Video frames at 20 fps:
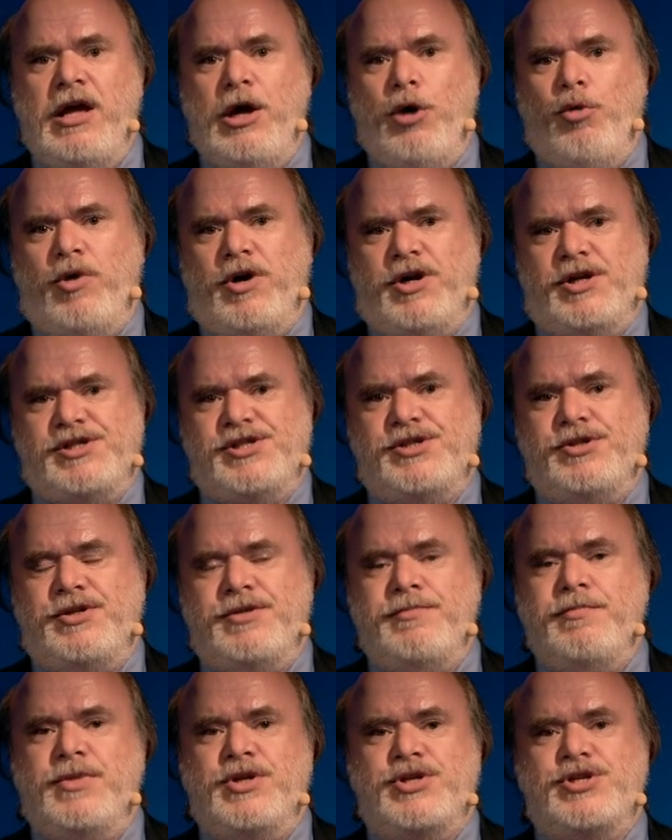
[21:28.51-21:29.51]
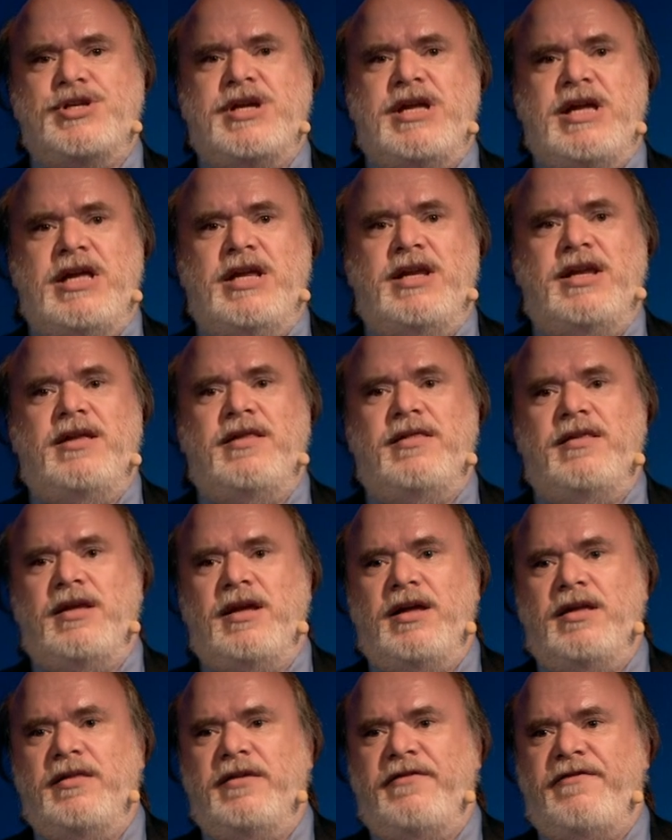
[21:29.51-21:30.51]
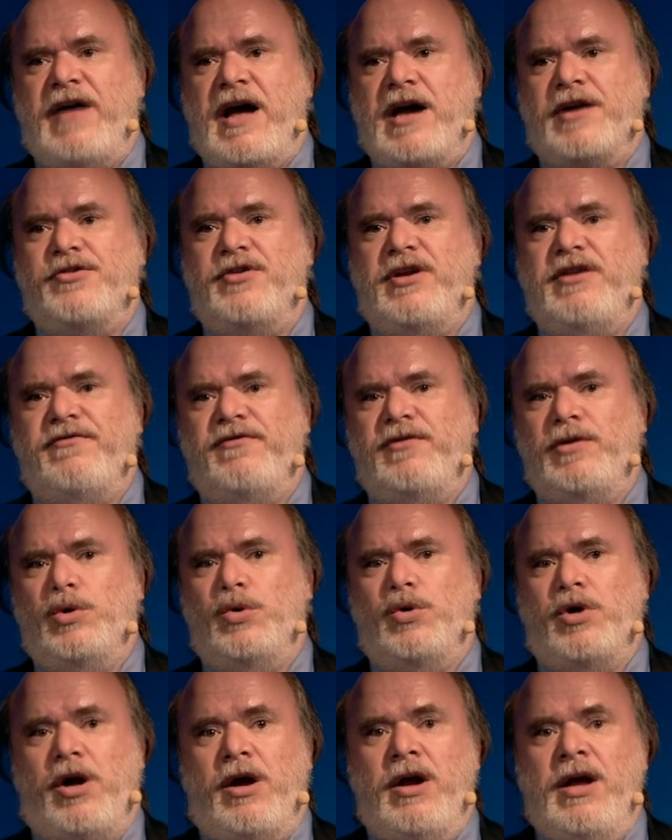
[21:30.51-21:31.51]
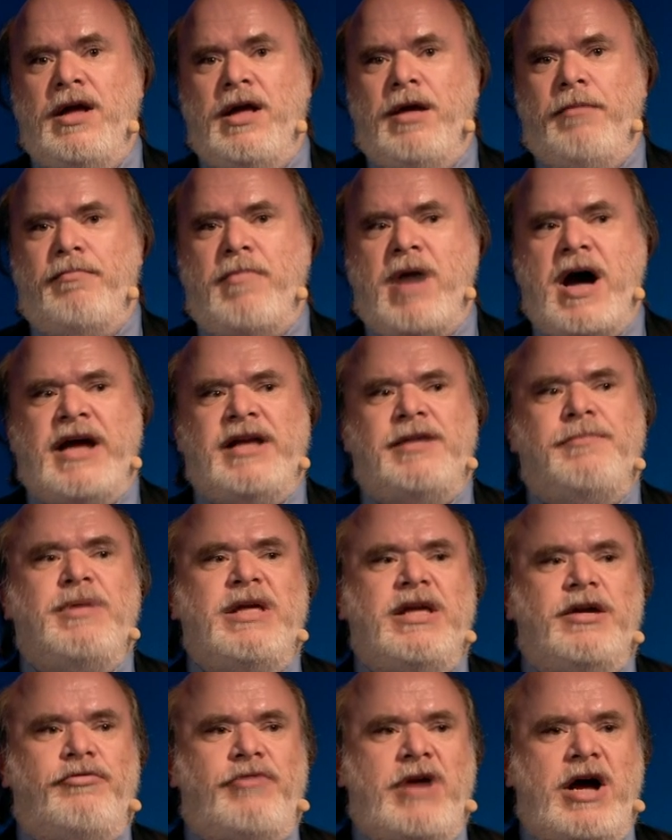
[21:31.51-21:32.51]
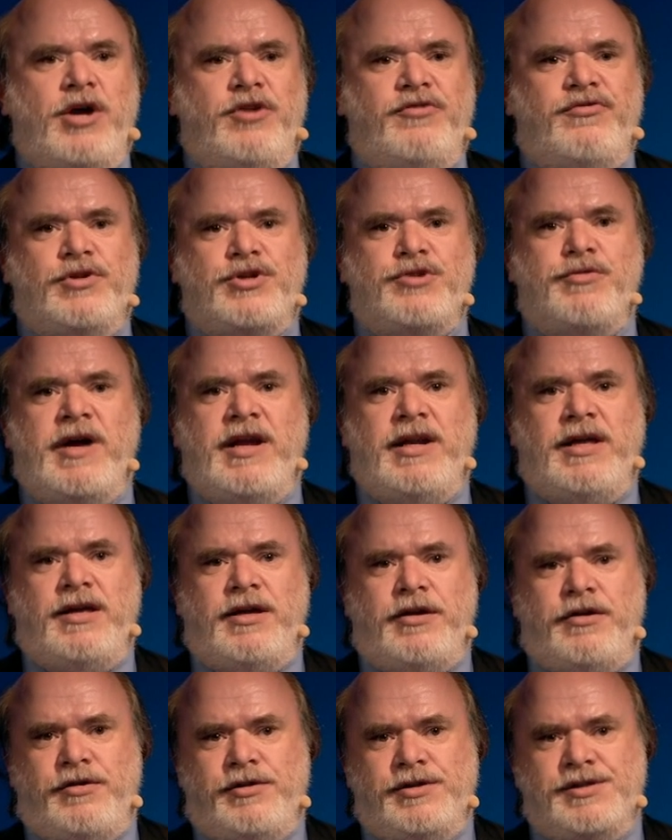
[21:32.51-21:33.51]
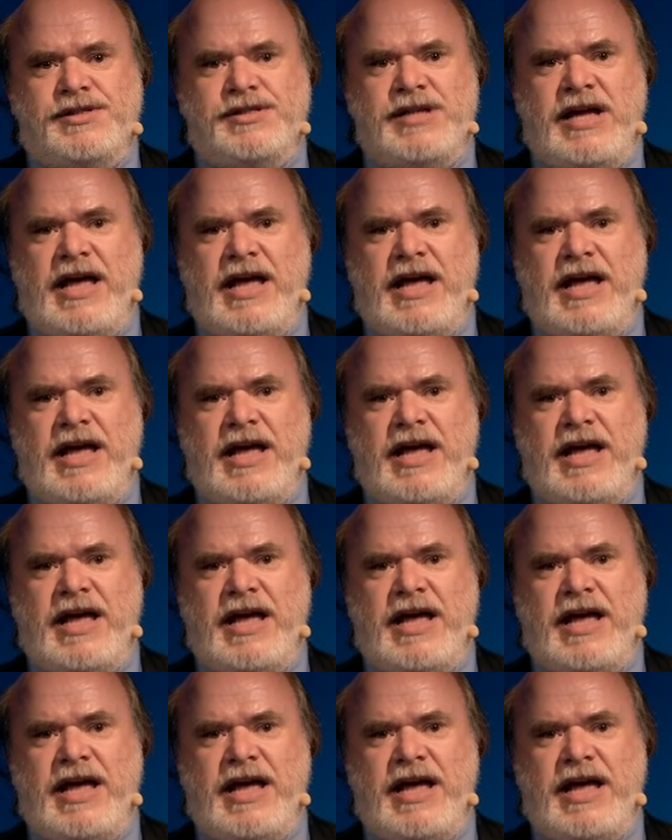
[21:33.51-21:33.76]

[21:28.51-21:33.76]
where a certain machine in the factory floor might be around for 20 years,